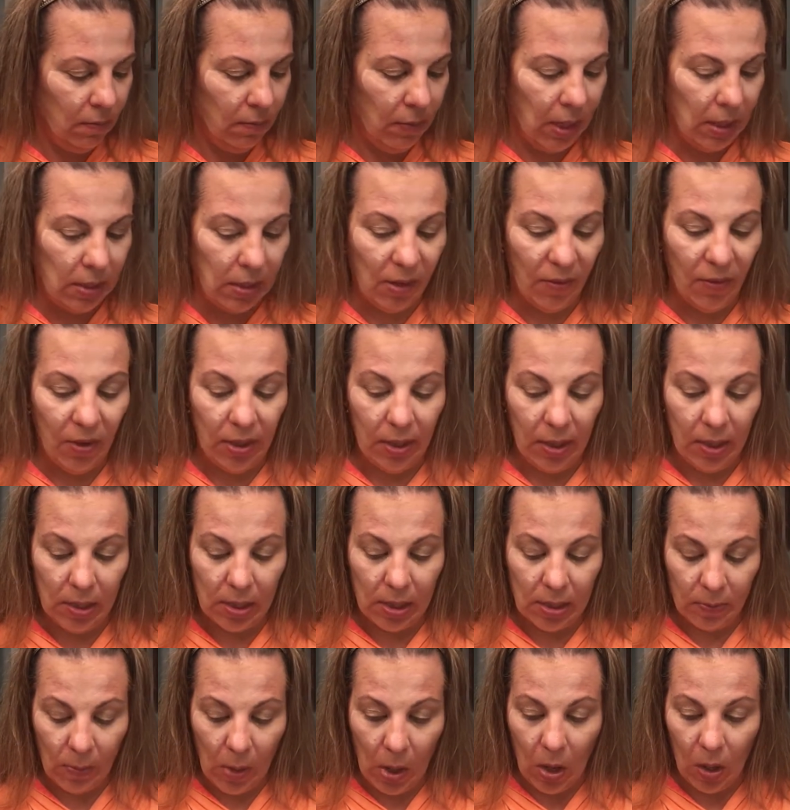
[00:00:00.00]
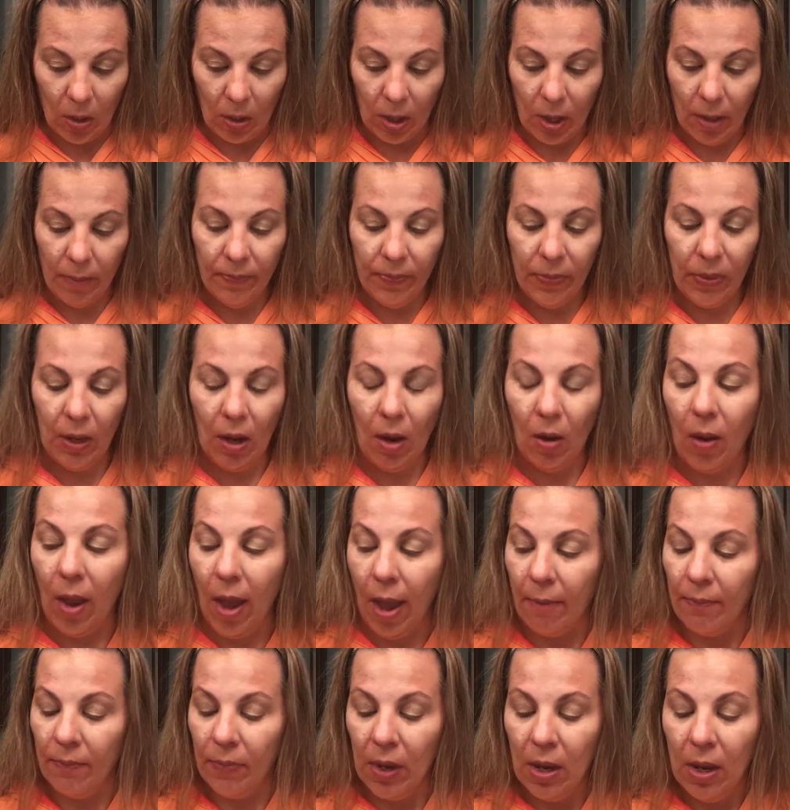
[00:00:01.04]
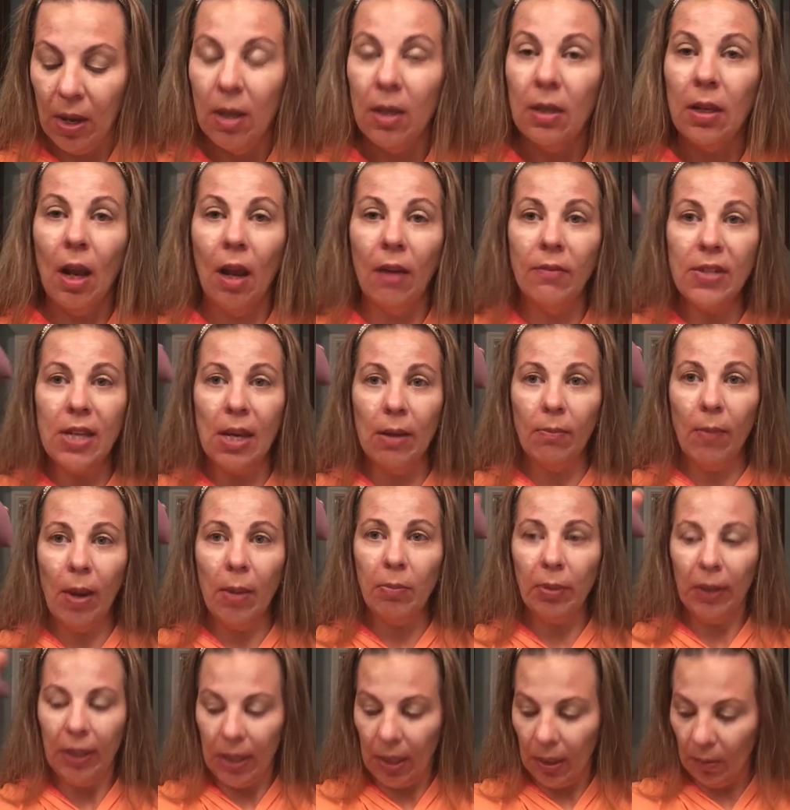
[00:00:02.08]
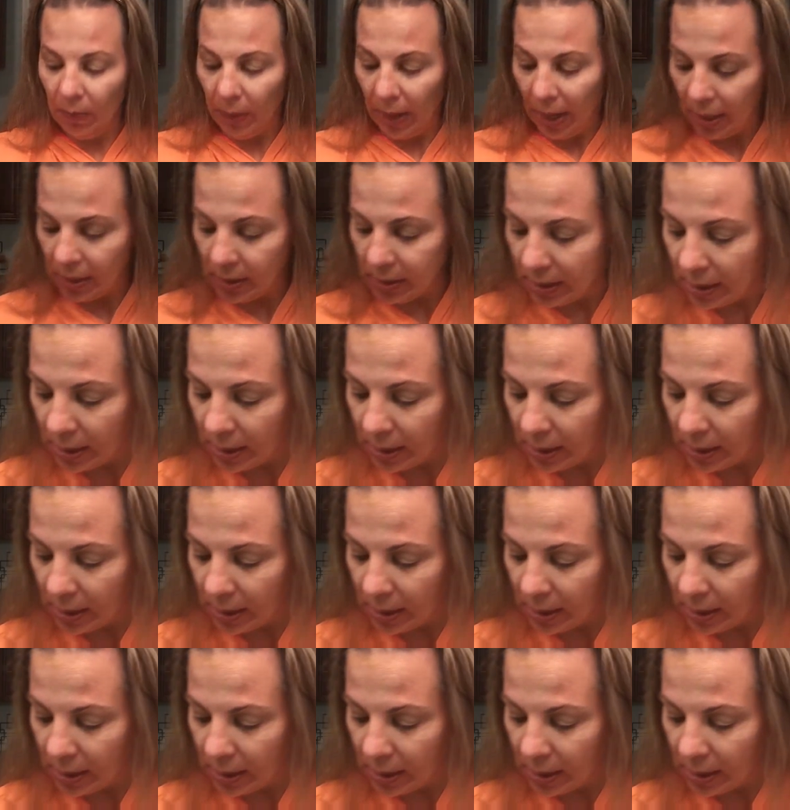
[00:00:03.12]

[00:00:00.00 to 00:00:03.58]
Makes everything smaller. Okay, now I've taken my blending buds.